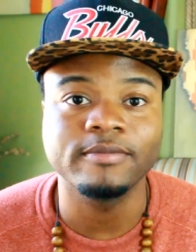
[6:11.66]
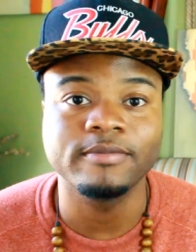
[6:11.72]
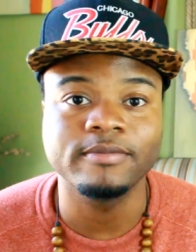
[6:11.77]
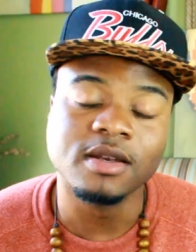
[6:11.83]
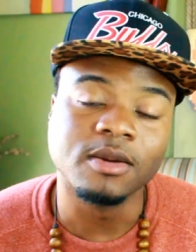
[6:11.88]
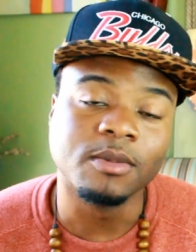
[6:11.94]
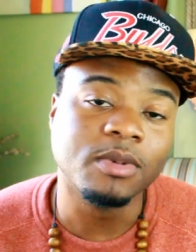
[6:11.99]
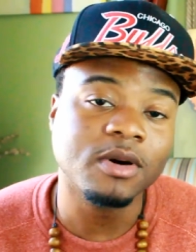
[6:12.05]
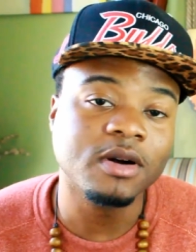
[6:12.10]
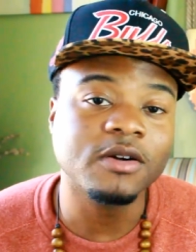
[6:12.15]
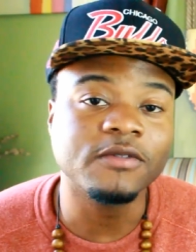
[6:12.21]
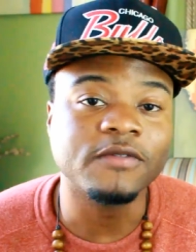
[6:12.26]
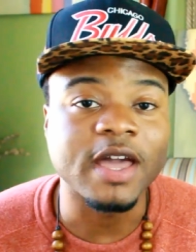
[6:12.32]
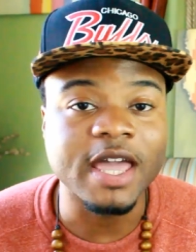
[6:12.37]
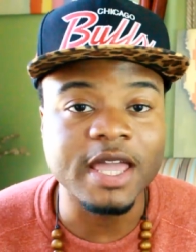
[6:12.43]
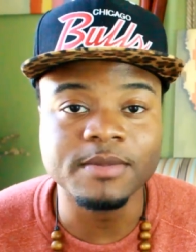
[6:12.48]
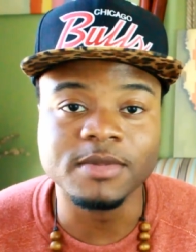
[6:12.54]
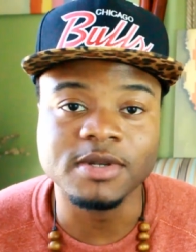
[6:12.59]
In the book of
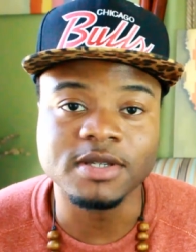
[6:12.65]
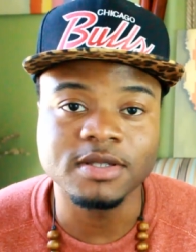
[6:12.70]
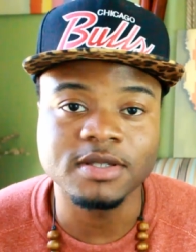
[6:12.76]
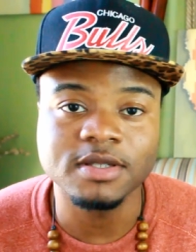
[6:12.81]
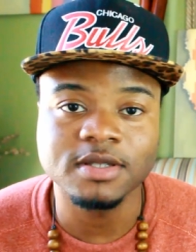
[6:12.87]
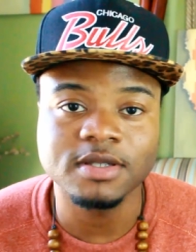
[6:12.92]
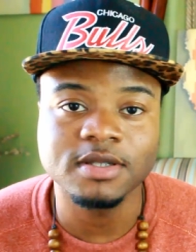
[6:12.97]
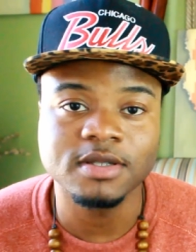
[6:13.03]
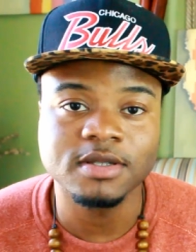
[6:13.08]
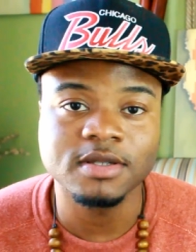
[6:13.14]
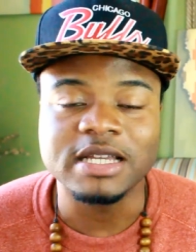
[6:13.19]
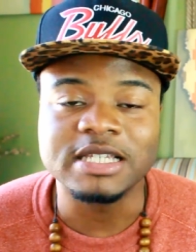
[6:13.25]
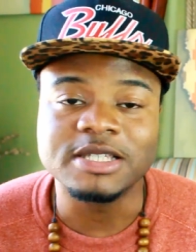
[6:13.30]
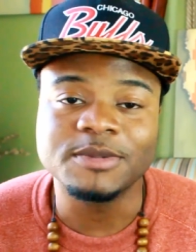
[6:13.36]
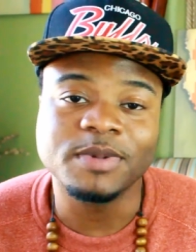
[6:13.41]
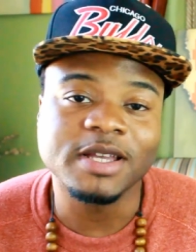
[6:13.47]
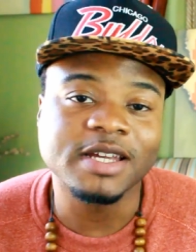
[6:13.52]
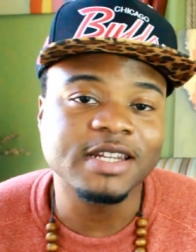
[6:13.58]
Amos,
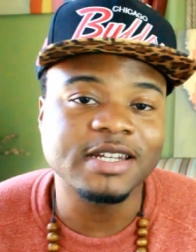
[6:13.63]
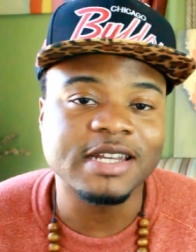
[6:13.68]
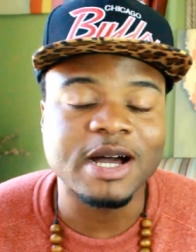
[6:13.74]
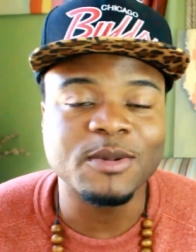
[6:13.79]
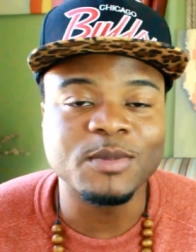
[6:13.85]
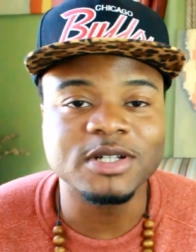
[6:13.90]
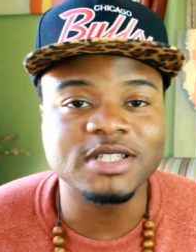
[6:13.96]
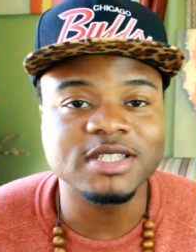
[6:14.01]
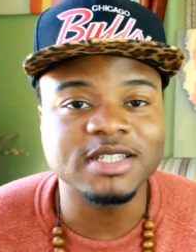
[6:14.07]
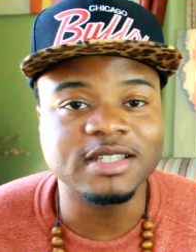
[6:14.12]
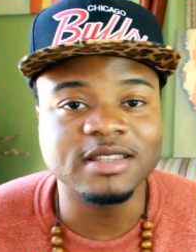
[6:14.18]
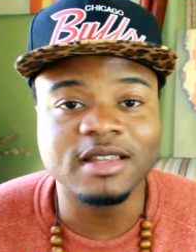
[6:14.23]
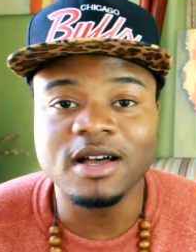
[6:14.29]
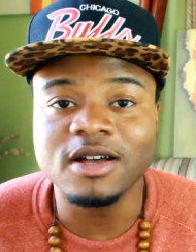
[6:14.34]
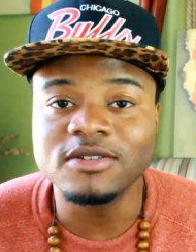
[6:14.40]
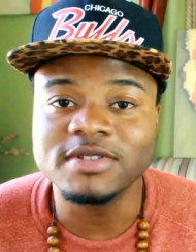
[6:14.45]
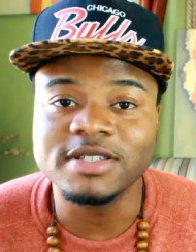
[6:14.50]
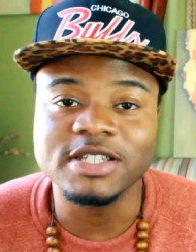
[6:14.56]
explaining how much he
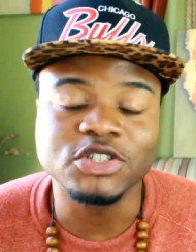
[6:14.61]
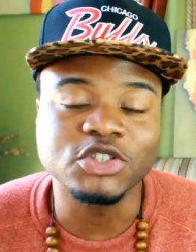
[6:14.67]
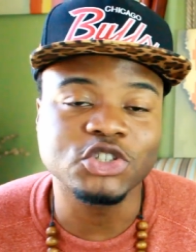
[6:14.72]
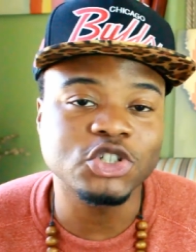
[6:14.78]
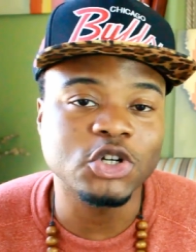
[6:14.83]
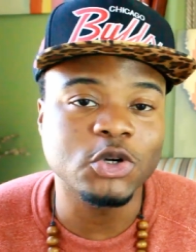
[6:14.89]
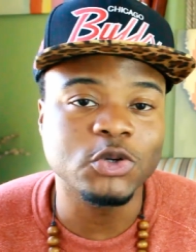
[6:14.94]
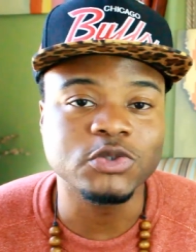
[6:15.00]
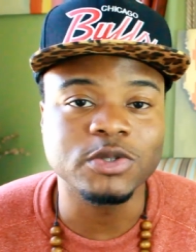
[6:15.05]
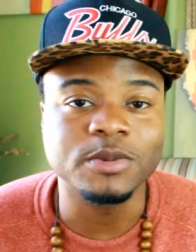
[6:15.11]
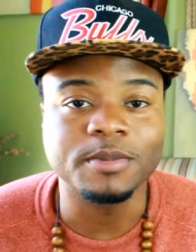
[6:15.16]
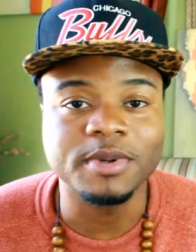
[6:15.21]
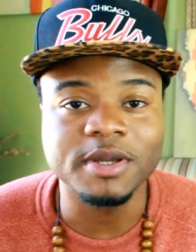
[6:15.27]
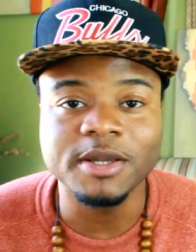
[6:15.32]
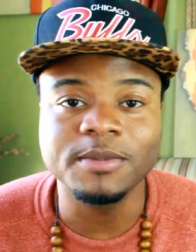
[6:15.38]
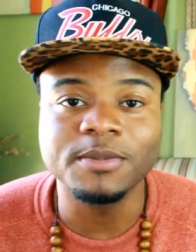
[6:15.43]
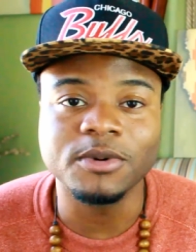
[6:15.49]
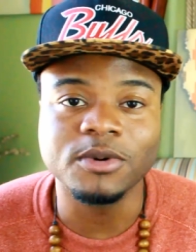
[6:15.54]
loves his chosen
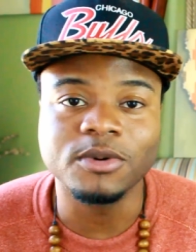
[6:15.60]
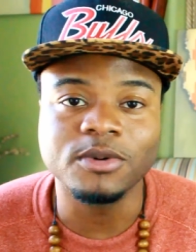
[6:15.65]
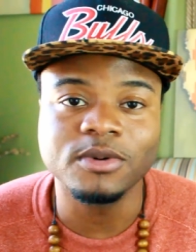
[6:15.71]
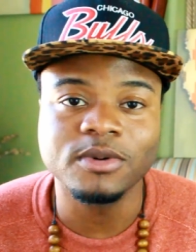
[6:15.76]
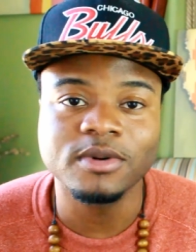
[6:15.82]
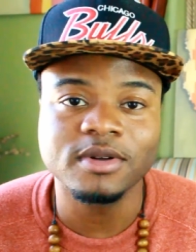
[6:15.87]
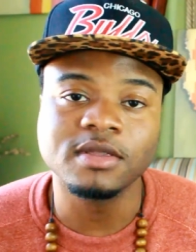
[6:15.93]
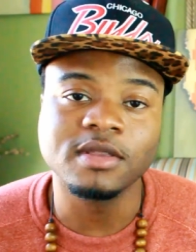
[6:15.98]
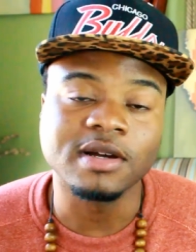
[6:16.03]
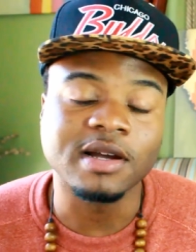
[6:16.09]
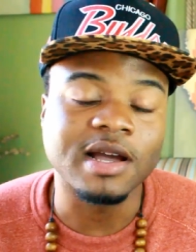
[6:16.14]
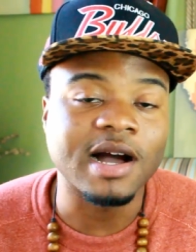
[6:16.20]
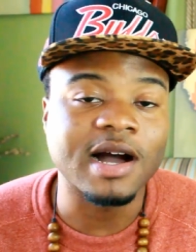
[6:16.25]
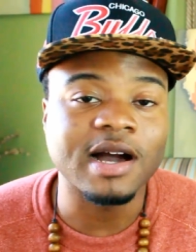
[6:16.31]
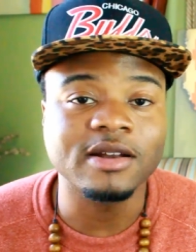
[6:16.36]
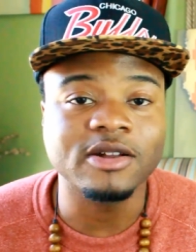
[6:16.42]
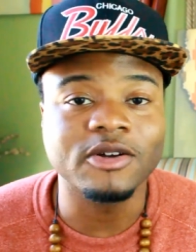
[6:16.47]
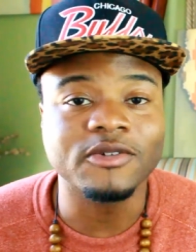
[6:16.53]
people, the
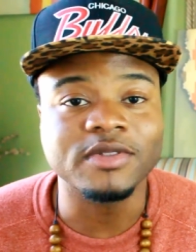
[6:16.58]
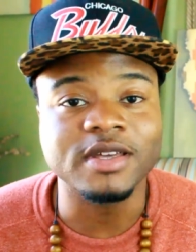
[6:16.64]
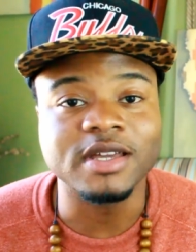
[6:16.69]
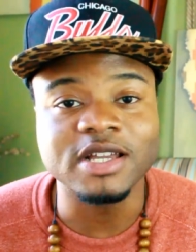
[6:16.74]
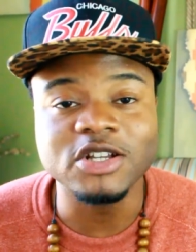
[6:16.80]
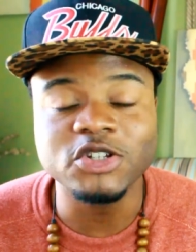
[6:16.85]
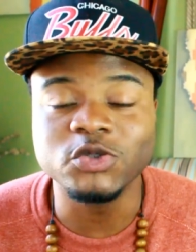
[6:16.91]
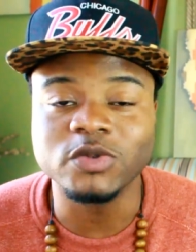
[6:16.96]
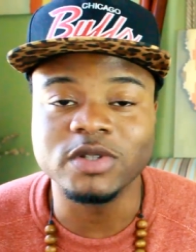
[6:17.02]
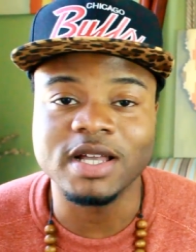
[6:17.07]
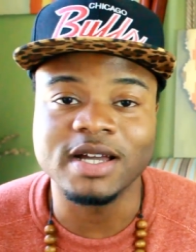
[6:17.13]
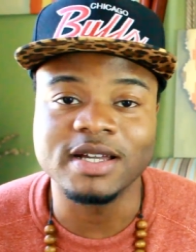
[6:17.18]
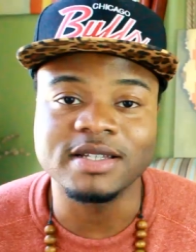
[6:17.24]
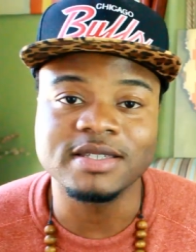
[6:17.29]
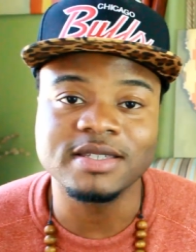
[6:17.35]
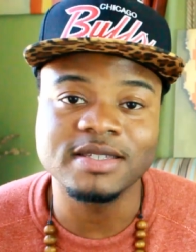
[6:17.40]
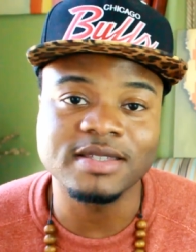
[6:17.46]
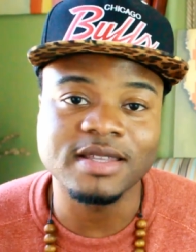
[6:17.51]
God of the
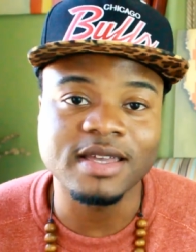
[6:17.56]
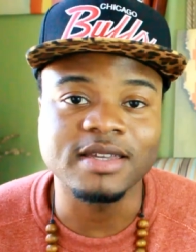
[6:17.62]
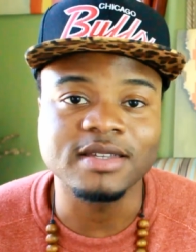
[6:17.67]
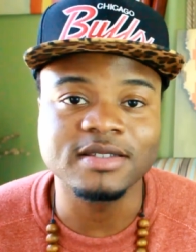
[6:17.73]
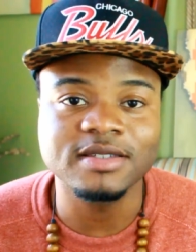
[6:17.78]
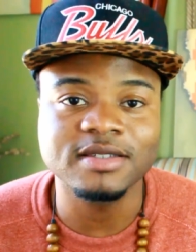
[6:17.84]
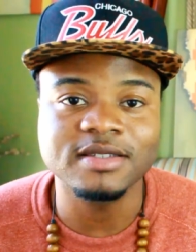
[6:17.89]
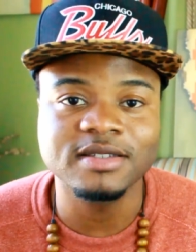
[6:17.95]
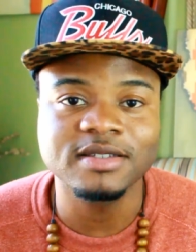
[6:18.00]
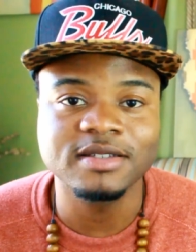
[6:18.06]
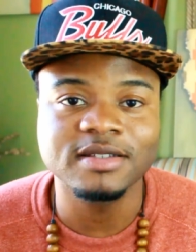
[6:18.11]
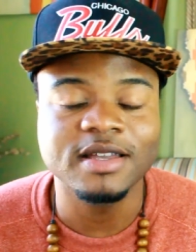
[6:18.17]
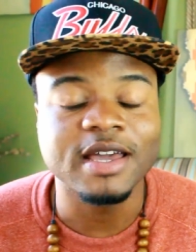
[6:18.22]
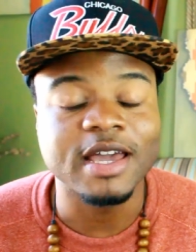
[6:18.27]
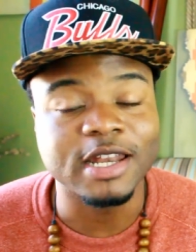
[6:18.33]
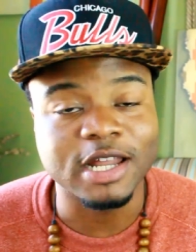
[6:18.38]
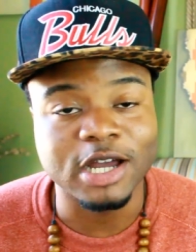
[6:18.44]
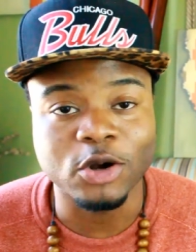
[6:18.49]
Israelites states,
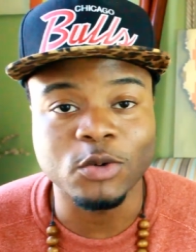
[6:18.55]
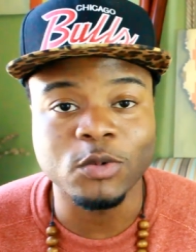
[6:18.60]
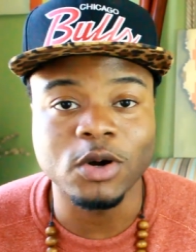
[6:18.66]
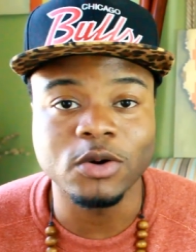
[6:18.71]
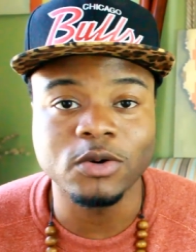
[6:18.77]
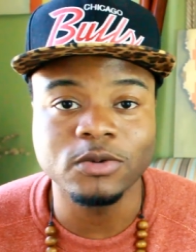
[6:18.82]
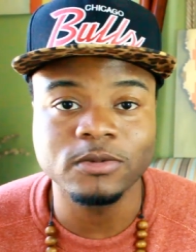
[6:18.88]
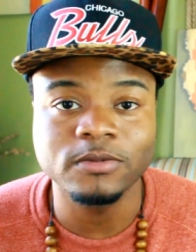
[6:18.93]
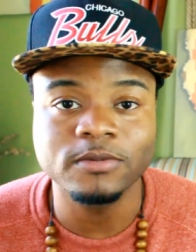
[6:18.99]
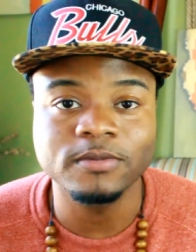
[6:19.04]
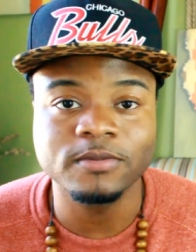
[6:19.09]
and I quote,